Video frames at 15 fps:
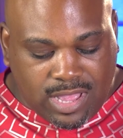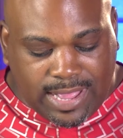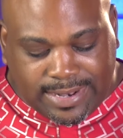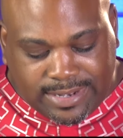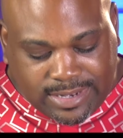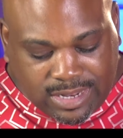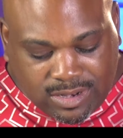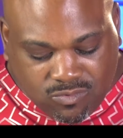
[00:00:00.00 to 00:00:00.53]
I
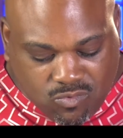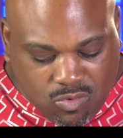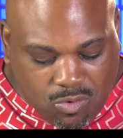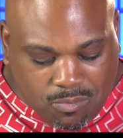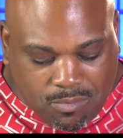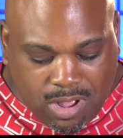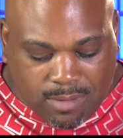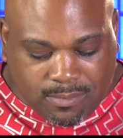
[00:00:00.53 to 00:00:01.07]
didn't
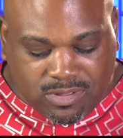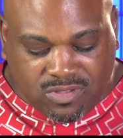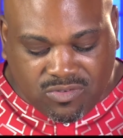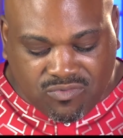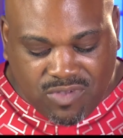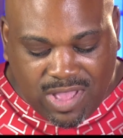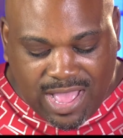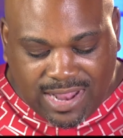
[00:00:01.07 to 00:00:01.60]
want Mama to
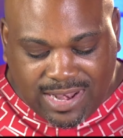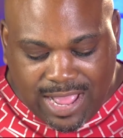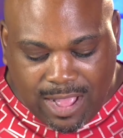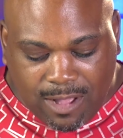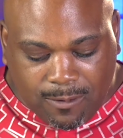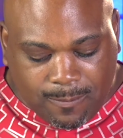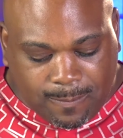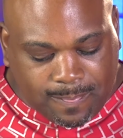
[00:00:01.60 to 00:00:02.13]
find
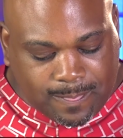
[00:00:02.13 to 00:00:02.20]
out.